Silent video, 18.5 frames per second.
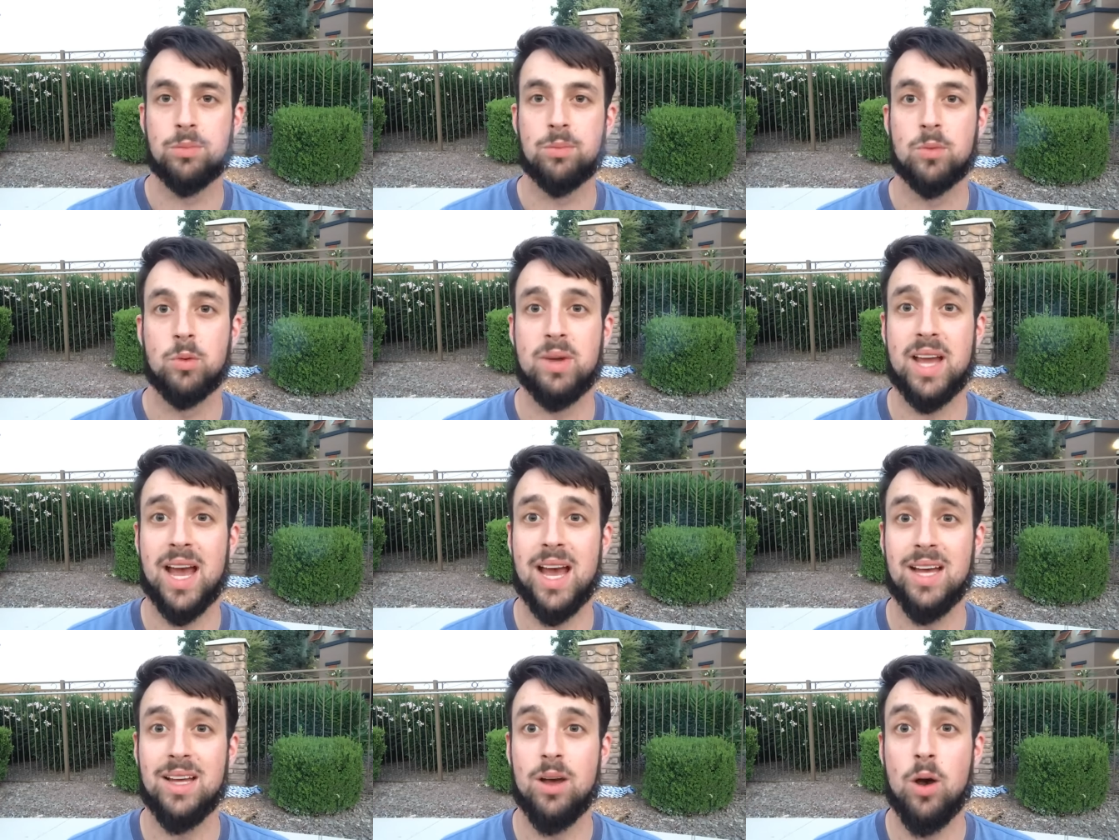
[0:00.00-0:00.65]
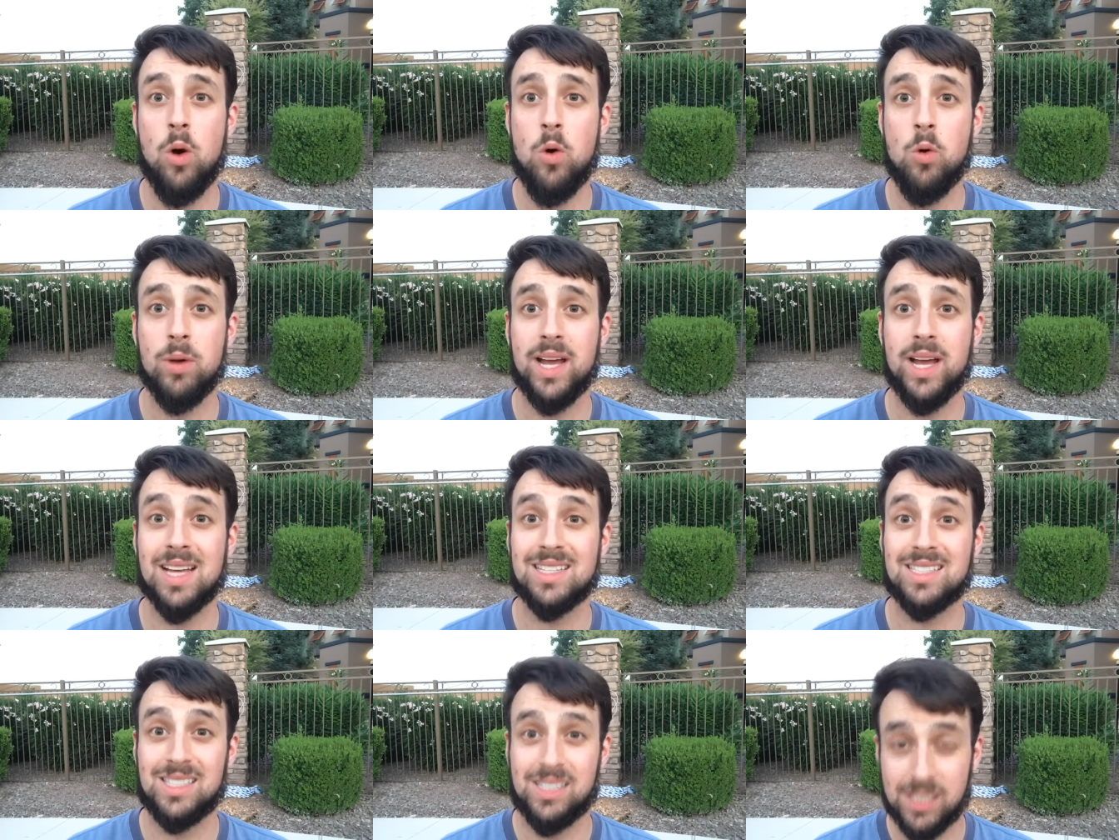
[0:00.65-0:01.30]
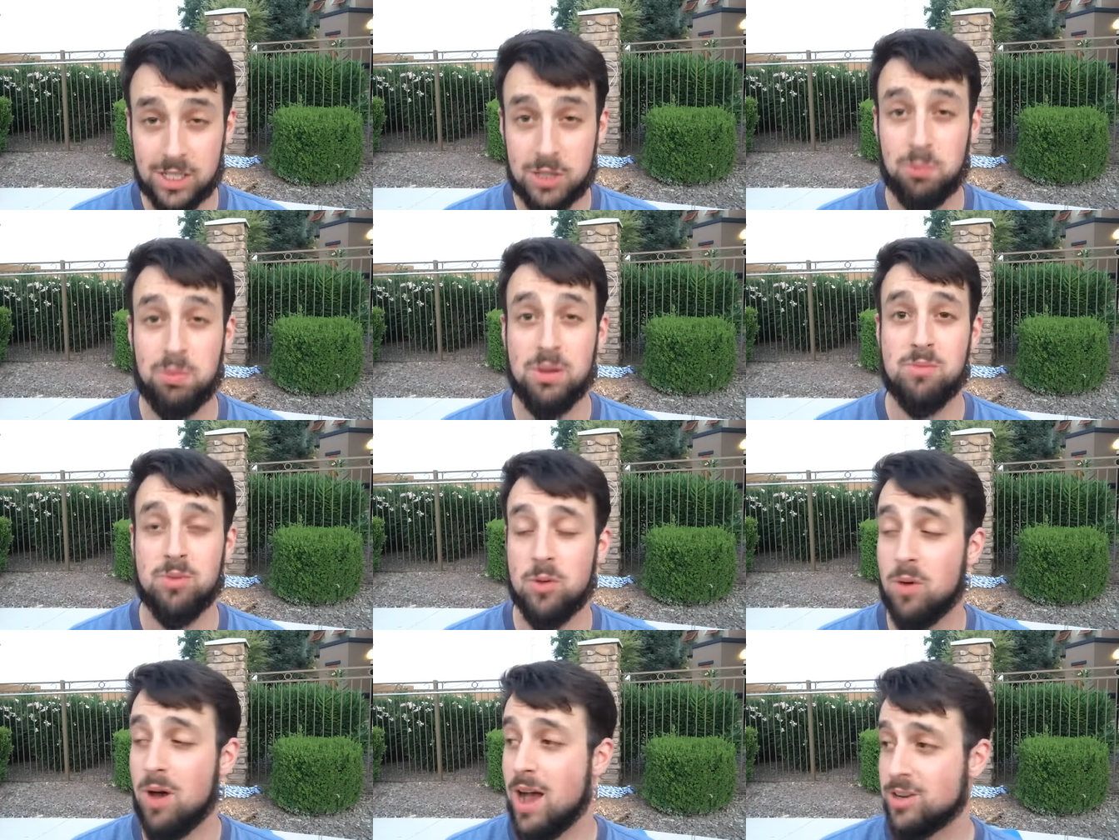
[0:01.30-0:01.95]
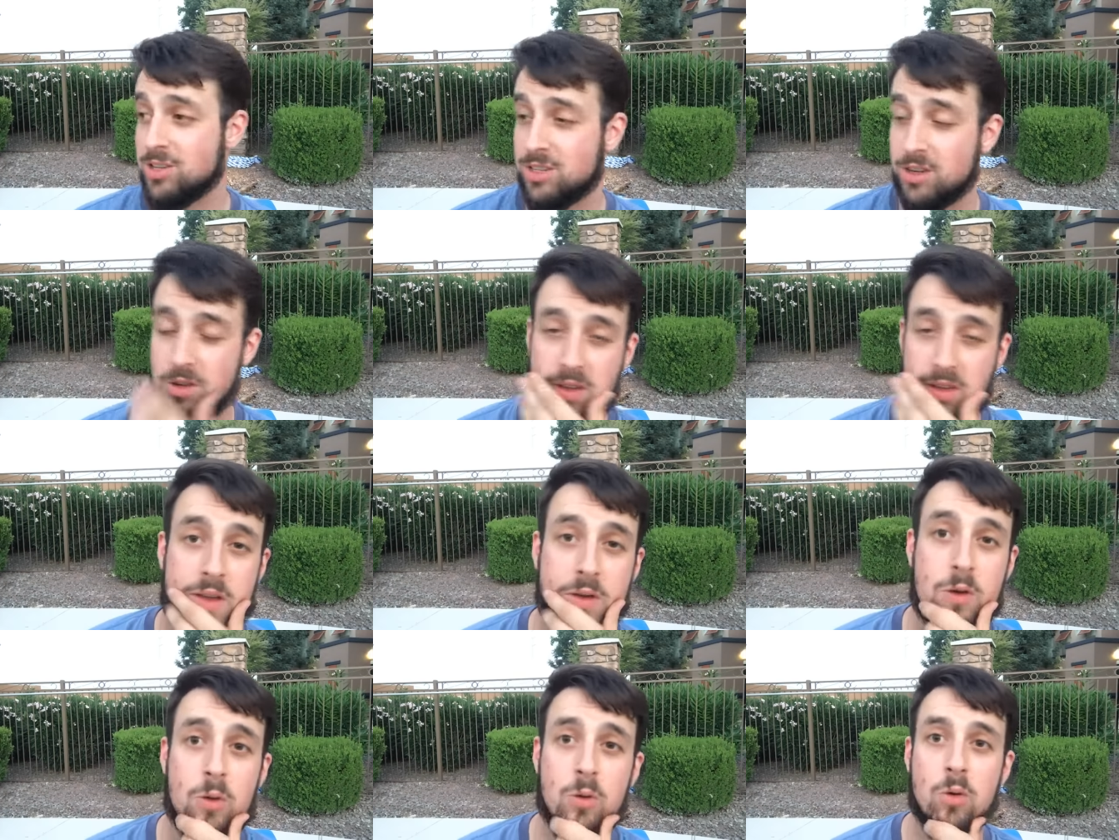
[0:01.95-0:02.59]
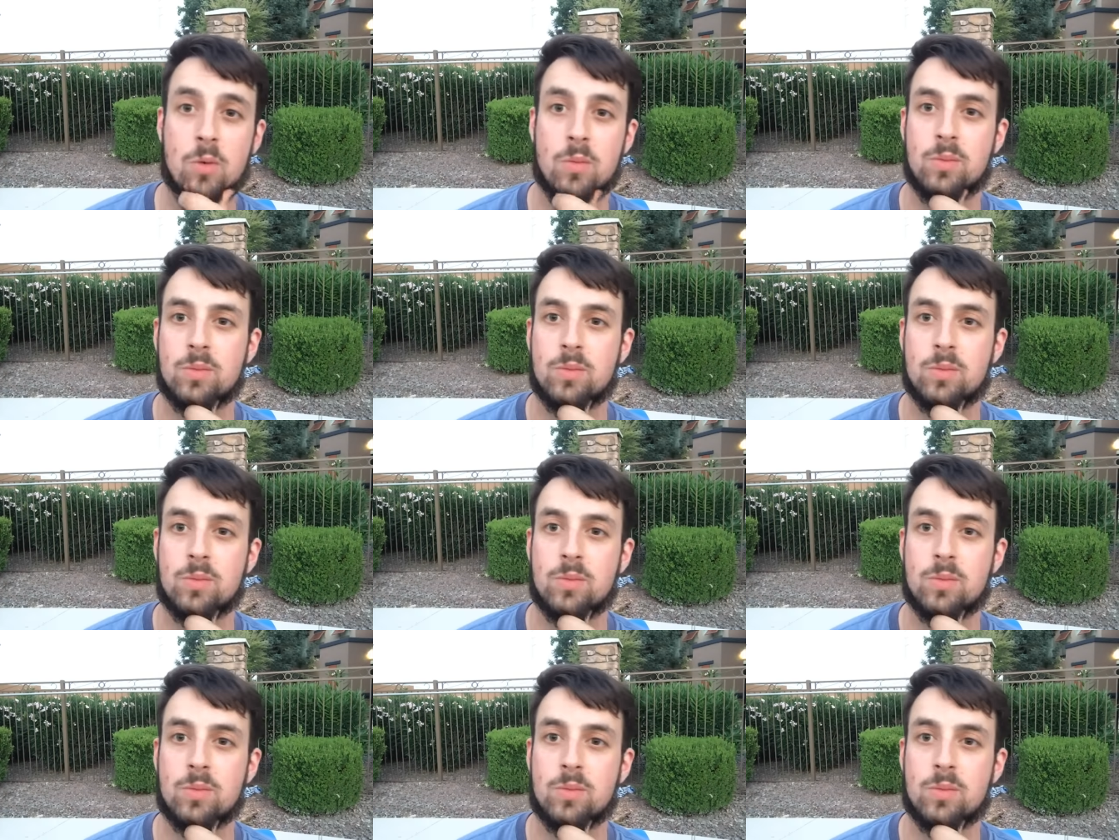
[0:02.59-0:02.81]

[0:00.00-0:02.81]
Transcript: We got, oh, we got six people watching. Okay, cool.